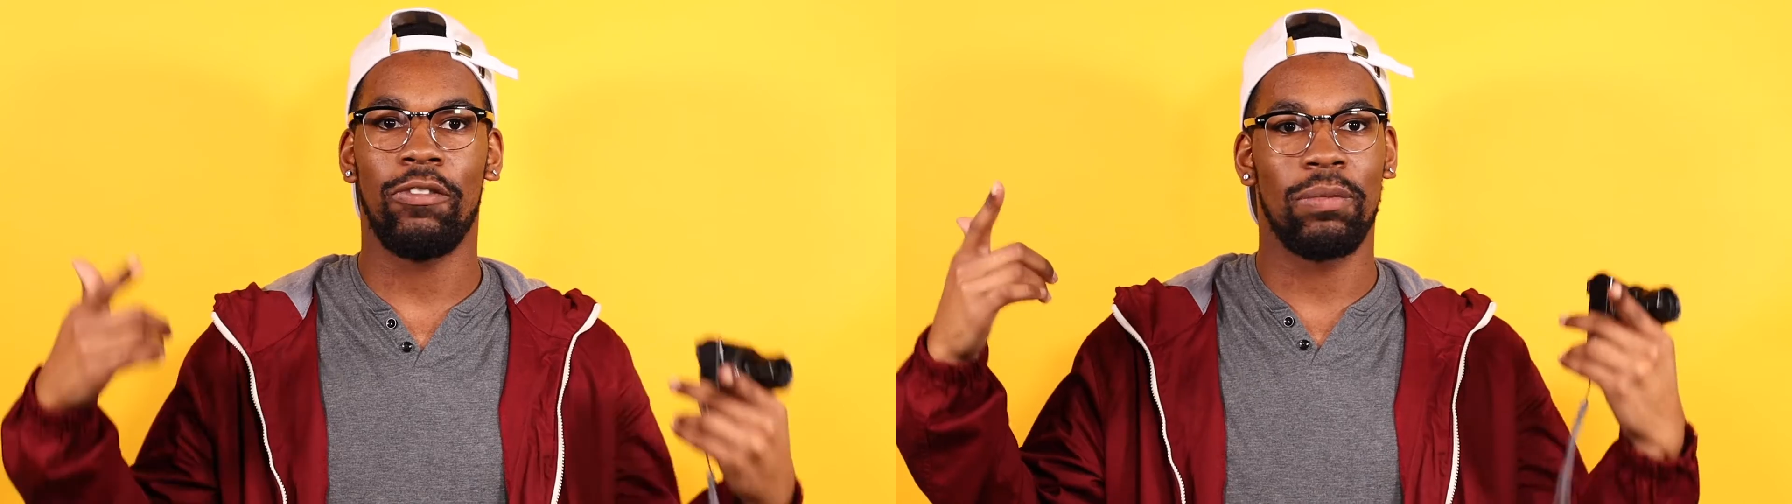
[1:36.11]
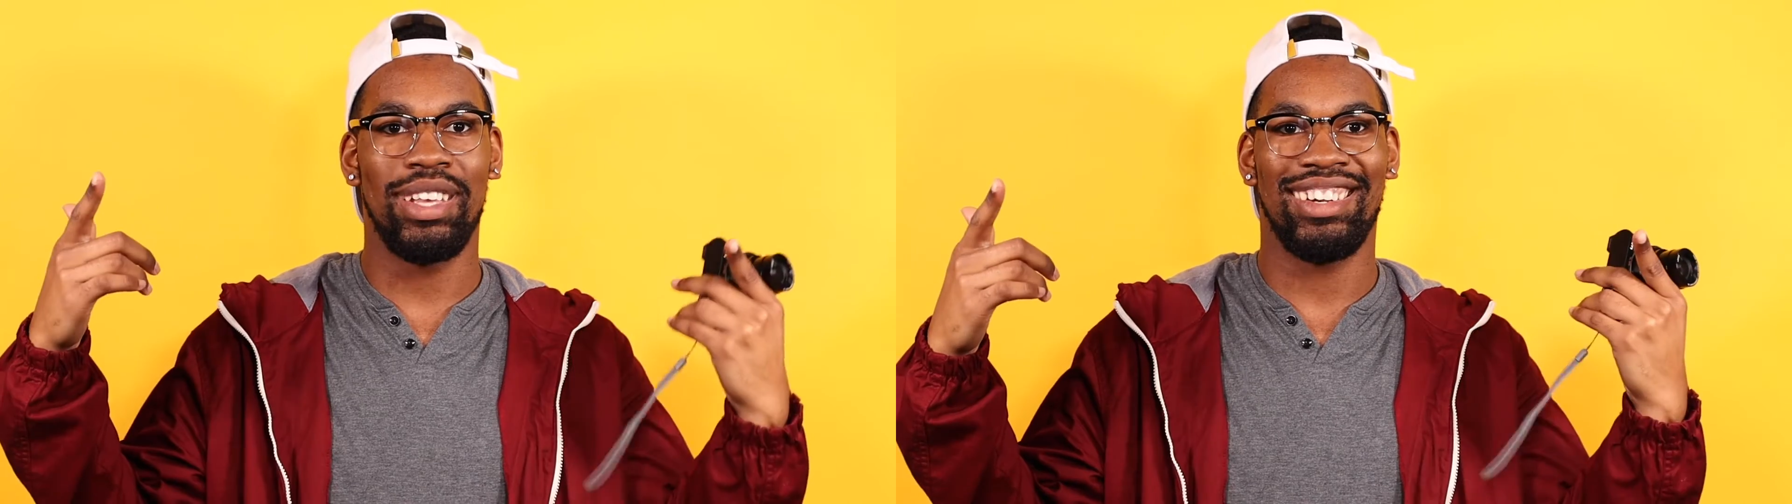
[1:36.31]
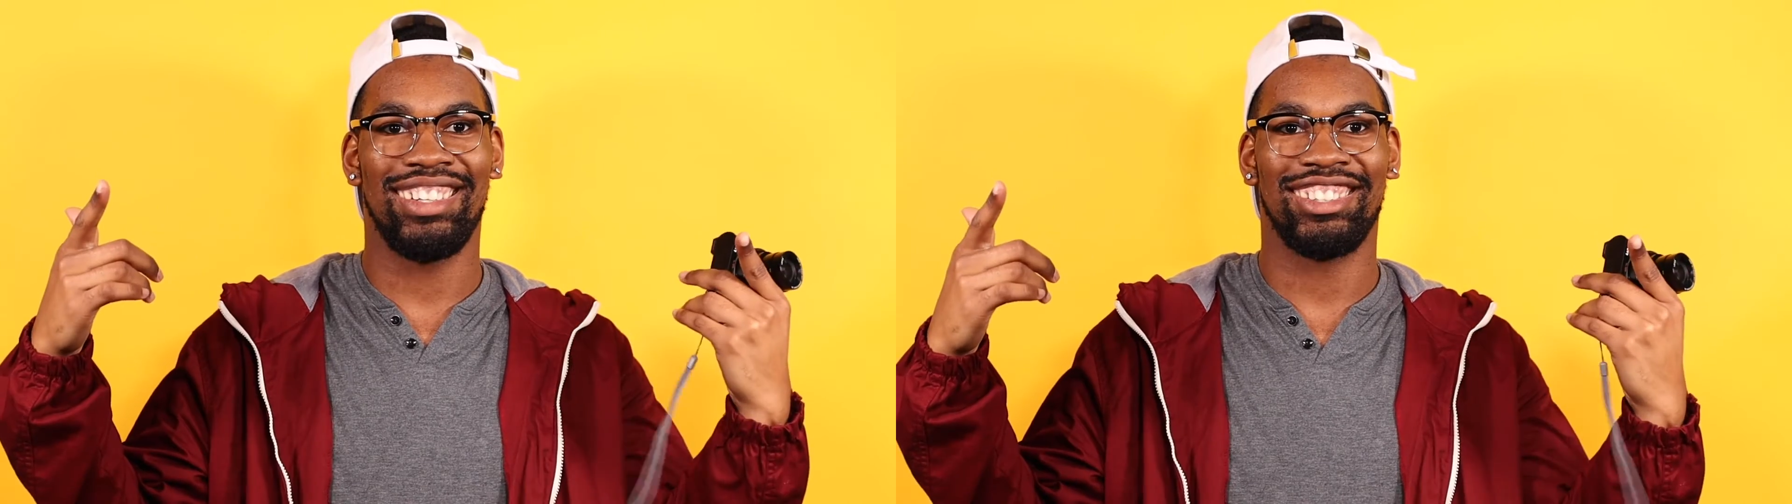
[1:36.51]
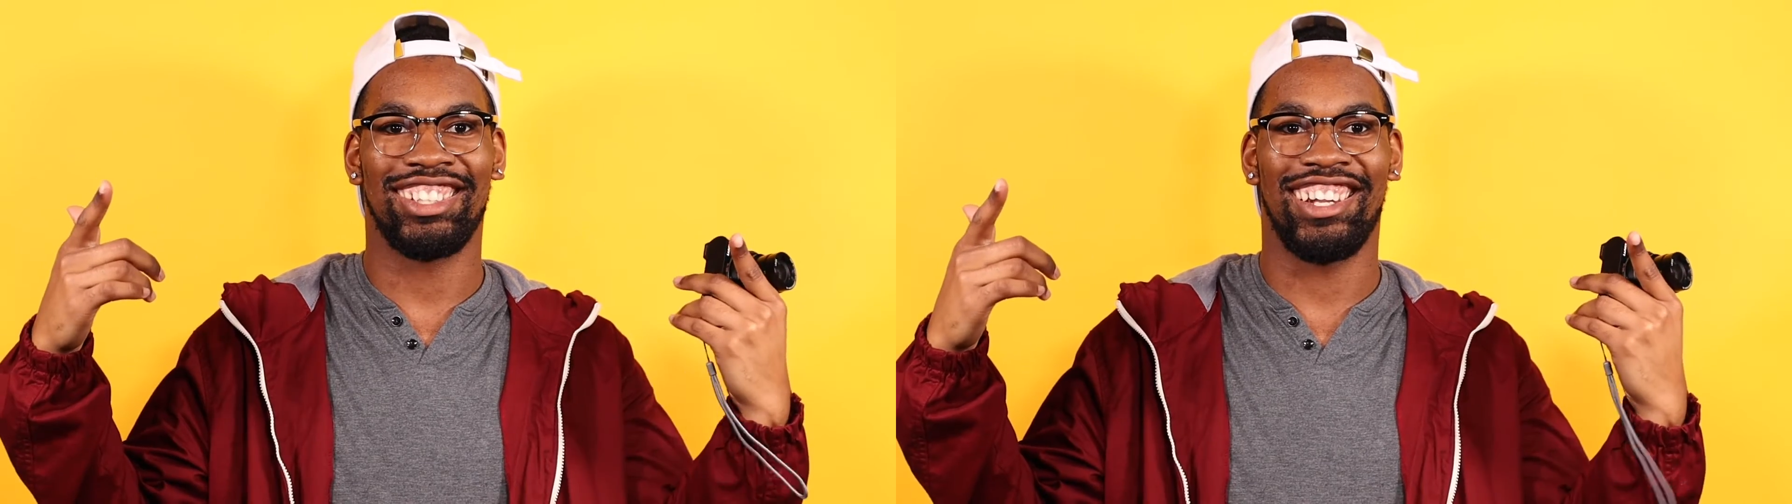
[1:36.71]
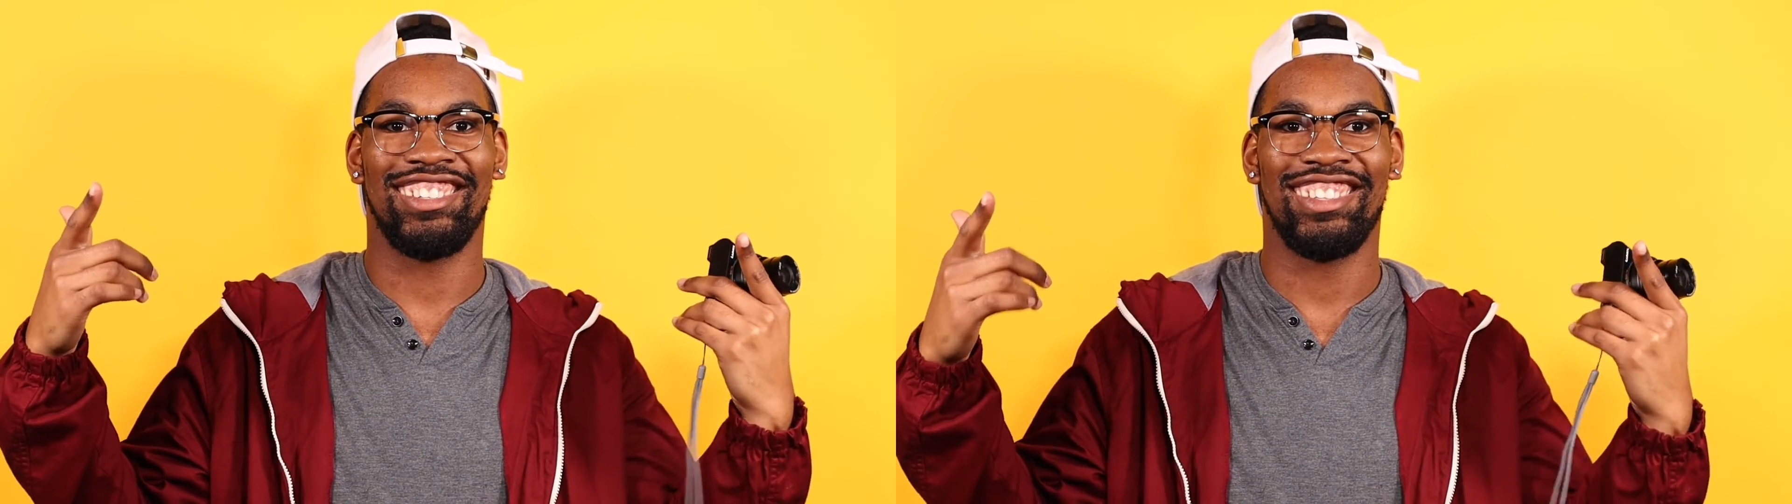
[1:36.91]
up from here.
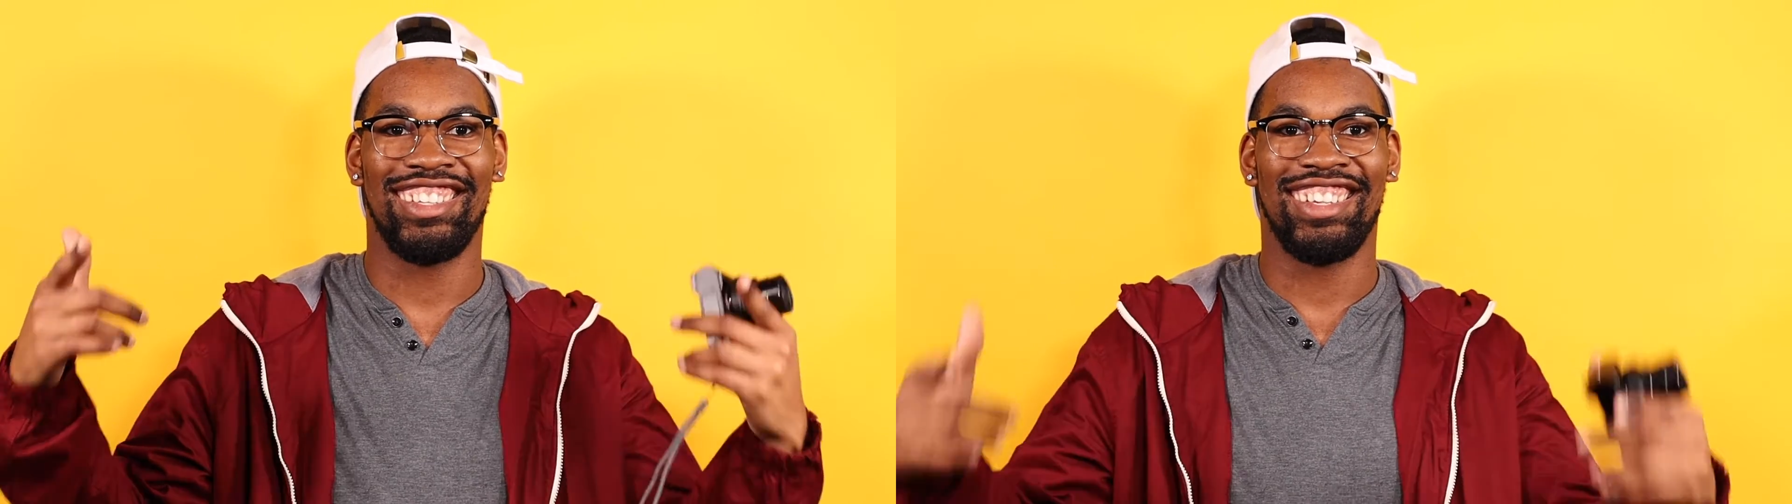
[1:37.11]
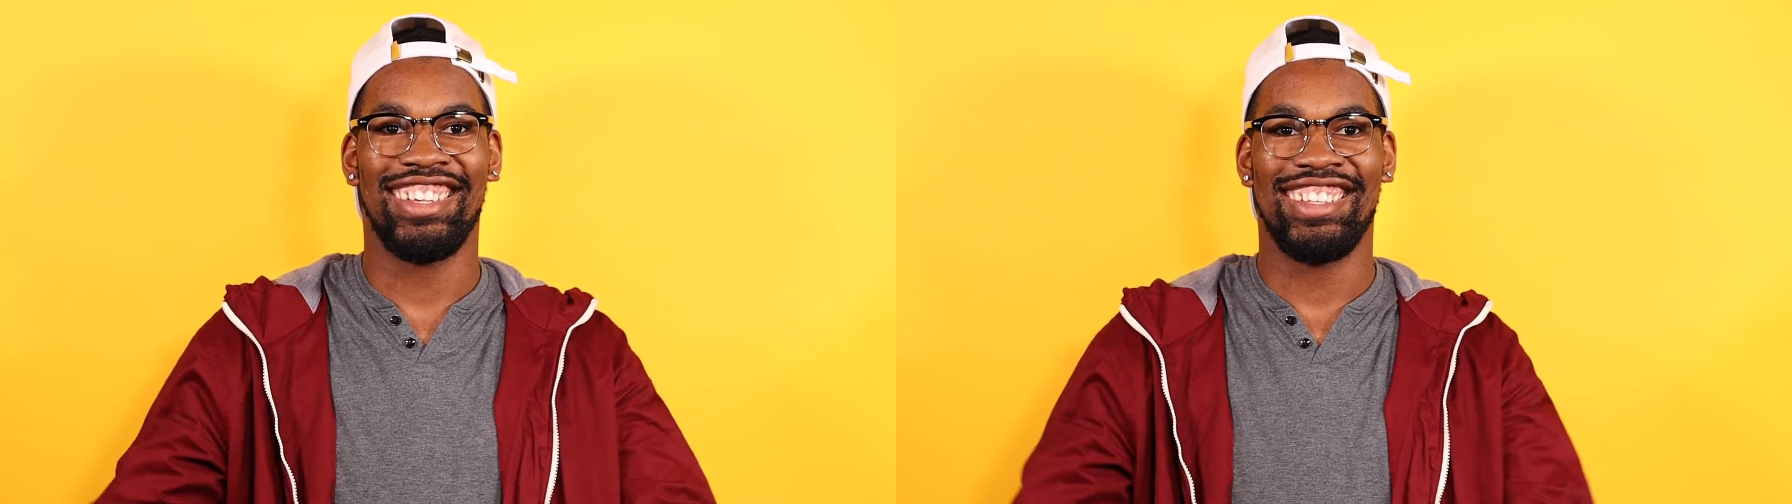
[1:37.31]
So